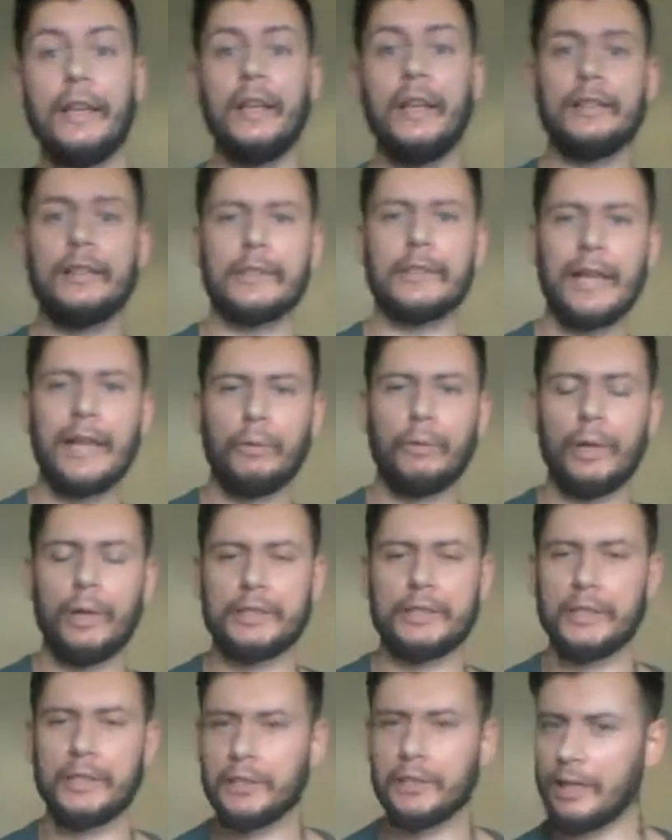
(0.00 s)
So that
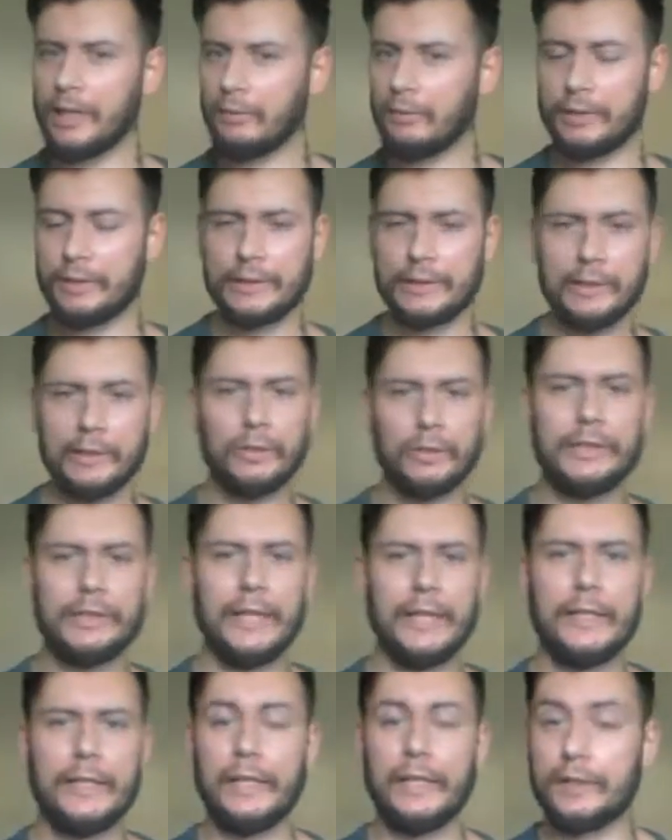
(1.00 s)
works. You can do that with single
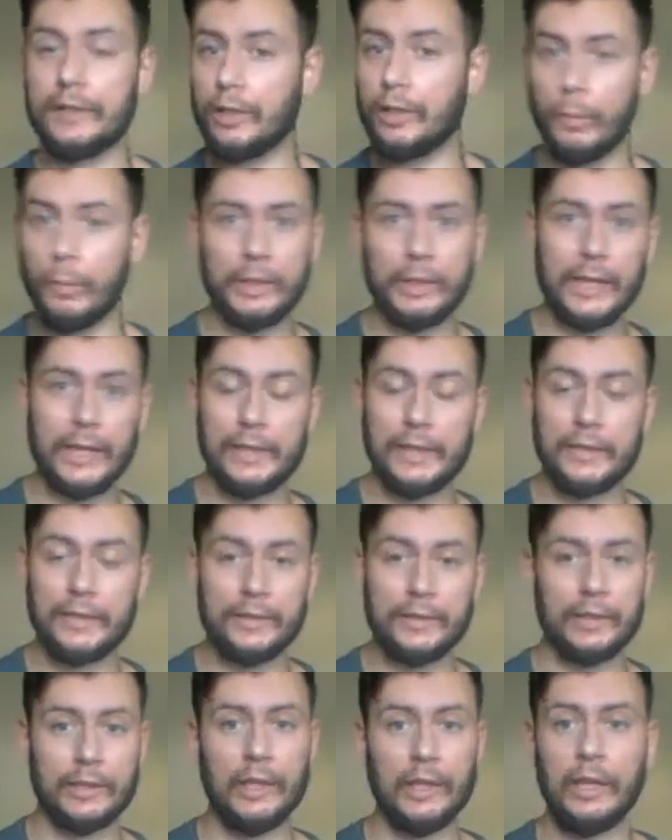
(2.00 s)
techniques,
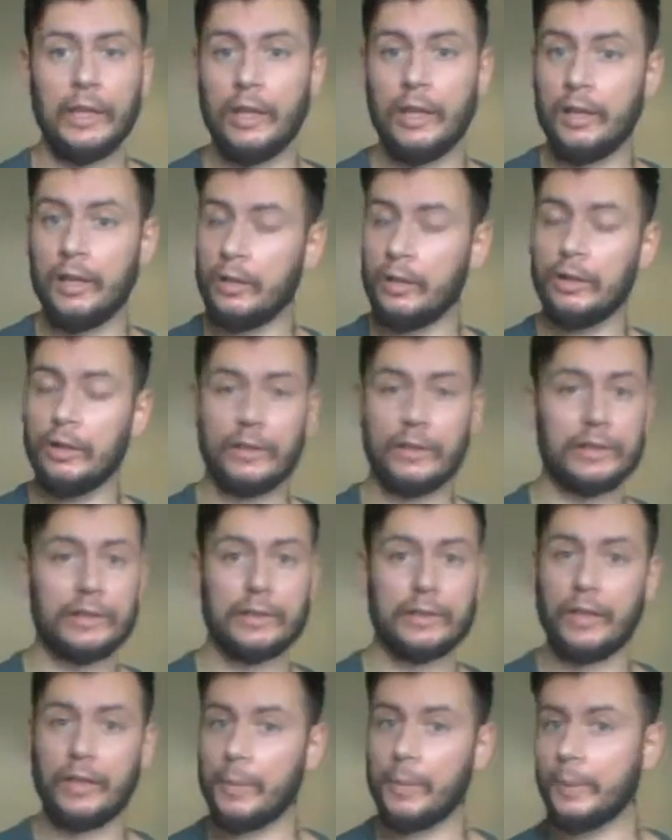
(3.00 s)
combinations,
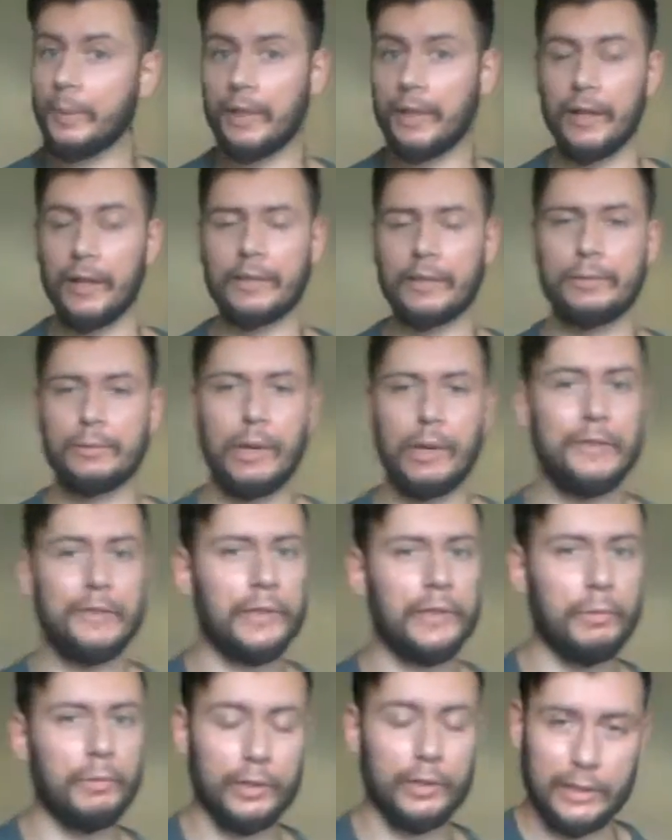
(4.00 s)
hooks, uppercuts, whatever
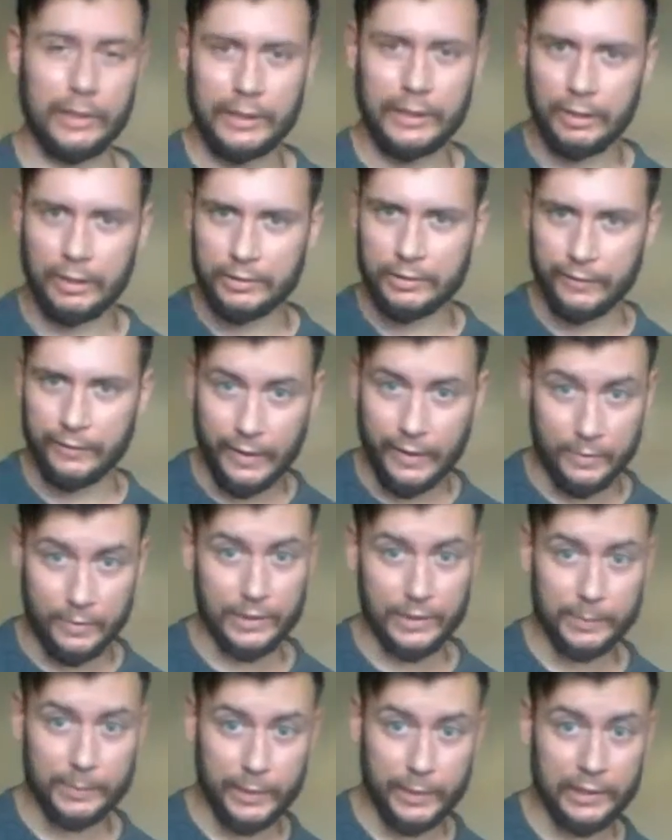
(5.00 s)
you want, and that'll develop
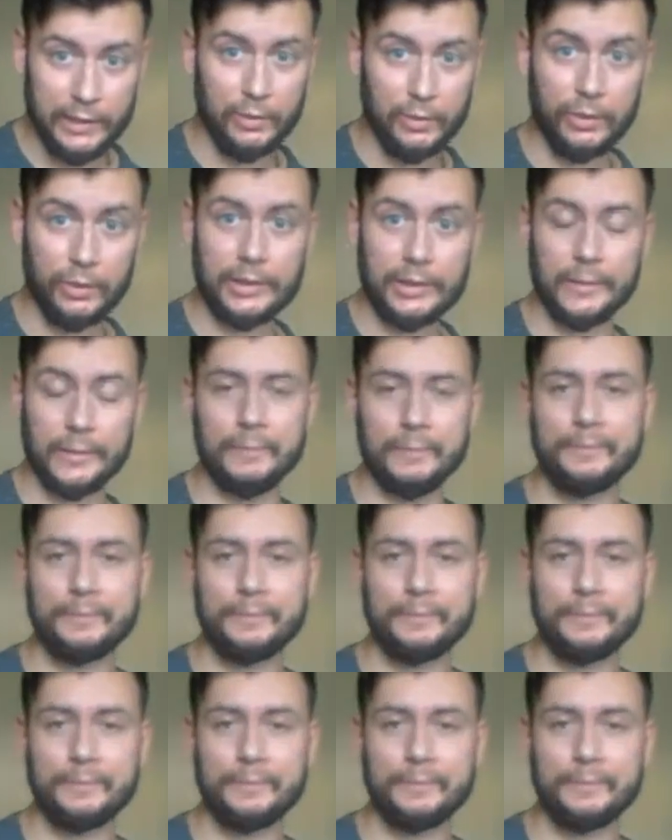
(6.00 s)
the speed also.